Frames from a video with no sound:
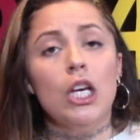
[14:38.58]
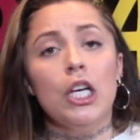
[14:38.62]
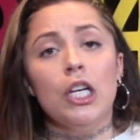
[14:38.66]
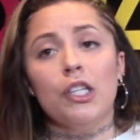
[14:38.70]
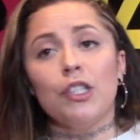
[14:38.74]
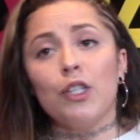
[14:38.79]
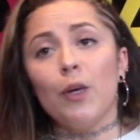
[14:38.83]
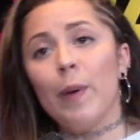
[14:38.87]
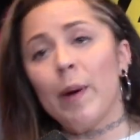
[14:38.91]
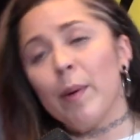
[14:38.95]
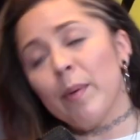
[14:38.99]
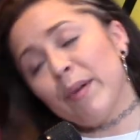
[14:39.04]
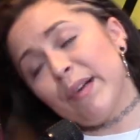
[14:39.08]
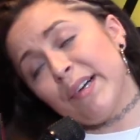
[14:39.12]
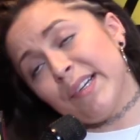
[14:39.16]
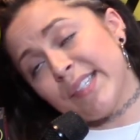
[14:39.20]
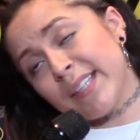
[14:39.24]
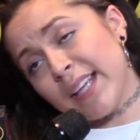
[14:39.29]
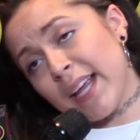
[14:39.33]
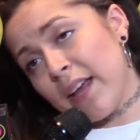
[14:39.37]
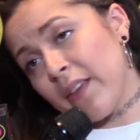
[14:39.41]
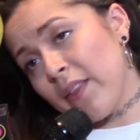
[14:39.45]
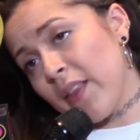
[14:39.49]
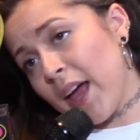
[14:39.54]
So people are
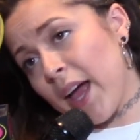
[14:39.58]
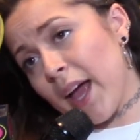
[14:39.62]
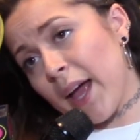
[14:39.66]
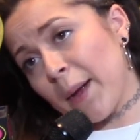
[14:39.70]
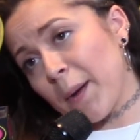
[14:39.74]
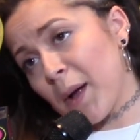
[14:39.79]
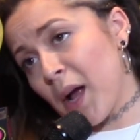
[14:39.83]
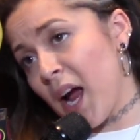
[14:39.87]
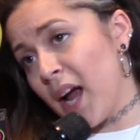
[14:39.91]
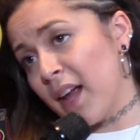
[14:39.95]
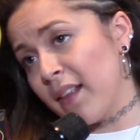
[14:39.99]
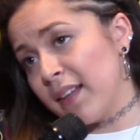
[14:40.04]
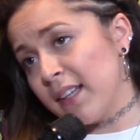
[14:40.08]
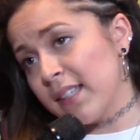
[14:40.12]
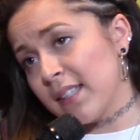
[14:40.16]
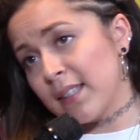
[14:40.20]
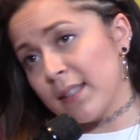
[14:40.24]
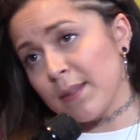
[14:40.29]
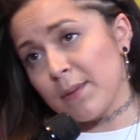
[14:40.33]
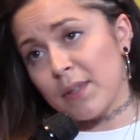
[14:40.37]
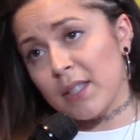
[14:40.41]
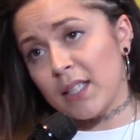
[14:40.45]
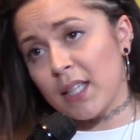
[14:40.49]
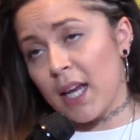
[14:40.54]
saying that
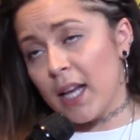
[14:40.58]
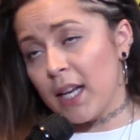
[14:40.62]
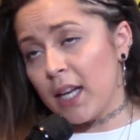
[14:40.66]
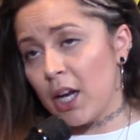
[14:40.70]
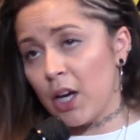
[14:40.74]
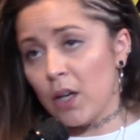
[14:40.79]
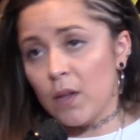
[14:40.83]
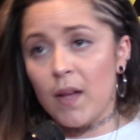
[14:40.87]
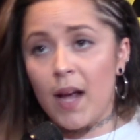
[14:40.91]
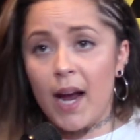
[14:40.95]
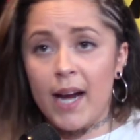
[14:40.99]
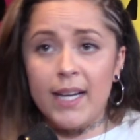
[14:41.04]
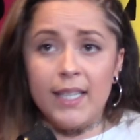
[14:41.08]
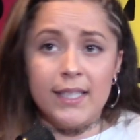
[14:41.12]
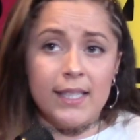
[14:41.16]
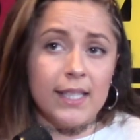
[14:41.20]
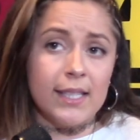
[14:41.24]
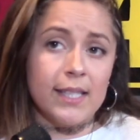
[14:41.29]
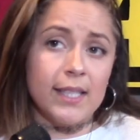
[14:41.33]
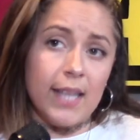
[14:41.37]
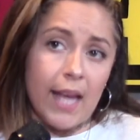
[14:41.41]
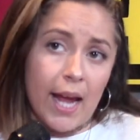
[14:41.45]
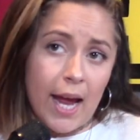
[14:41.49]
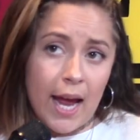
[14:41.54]
Kylie's skincare line is a
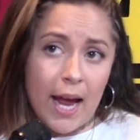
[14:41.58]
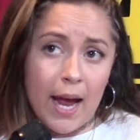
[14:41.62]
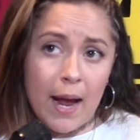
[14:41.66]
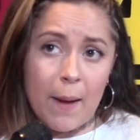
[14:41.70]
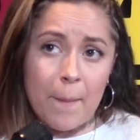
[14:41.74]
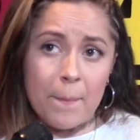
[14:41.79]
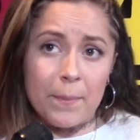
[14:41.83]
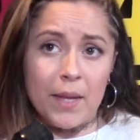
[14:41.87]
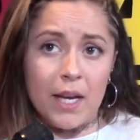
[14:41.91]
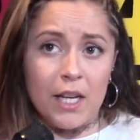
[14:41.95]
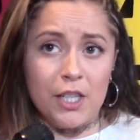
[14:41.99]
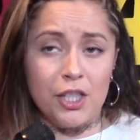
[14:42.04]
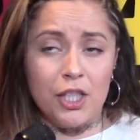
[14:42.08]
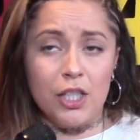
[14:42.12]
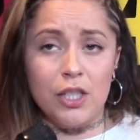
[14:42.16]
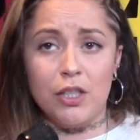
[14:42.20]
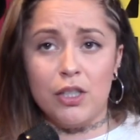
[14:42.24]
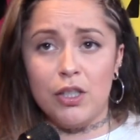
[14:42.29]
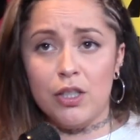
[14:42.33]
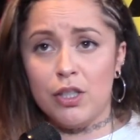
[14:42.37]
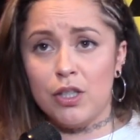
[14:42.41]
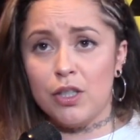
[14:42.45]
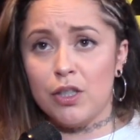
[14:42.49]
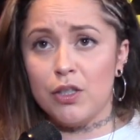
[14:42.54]
scam, that she's
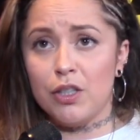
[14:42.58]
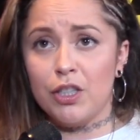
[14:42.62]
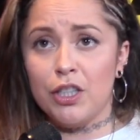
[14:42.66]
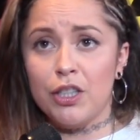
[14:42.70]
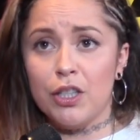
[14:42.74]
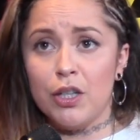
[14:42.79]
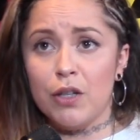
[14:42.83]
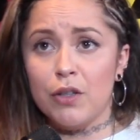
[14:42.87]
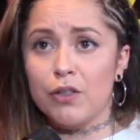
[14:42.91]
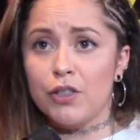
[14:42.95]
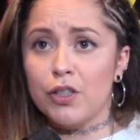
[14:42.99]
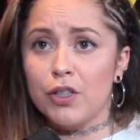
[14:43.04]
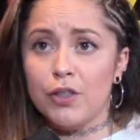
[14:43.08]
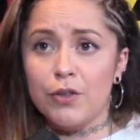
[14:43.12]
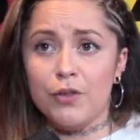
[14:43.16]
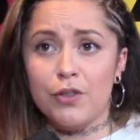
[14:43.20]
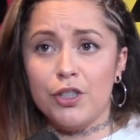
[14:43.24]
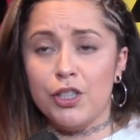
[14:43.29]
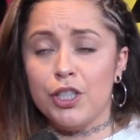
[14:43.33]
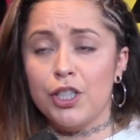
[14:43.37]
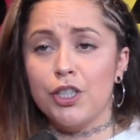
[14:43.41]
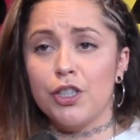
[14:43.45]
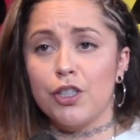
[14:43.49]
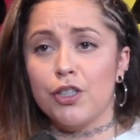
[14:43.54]
just,
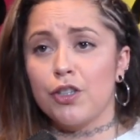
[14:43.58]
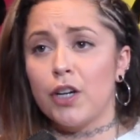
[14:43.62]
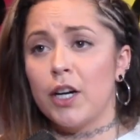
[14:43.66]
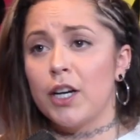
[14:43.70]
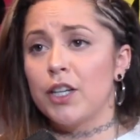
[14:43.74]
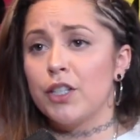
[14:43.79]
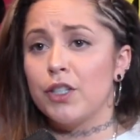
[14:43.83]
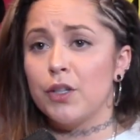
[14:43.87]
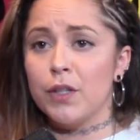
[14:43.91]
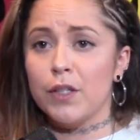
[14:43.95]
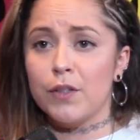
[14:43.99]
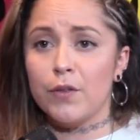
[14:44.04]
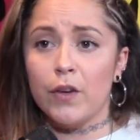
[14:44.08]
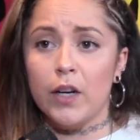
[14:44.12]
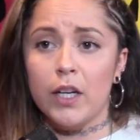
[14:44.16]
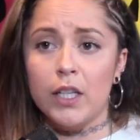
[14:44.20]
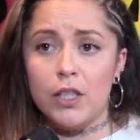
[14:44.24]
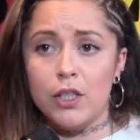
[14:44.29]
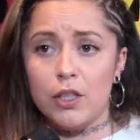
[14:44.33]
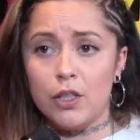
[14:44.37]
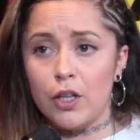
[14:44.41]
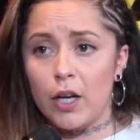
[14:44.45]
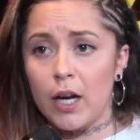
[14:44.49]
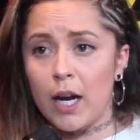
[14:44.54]
she's just trying to do this for
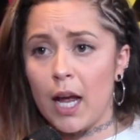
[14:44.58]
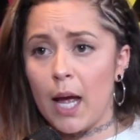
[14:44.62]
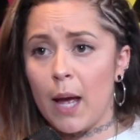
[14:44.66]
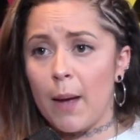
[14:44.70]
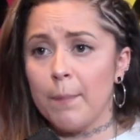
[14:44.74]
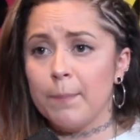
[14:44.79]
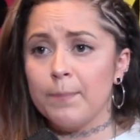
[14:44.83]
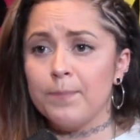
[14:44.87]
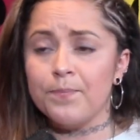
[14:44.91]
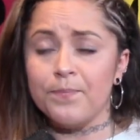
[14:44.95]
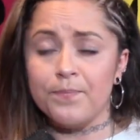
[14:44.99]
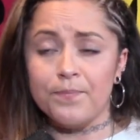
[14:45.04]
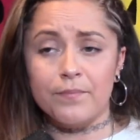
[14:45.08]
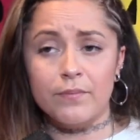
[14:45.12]
Instagram.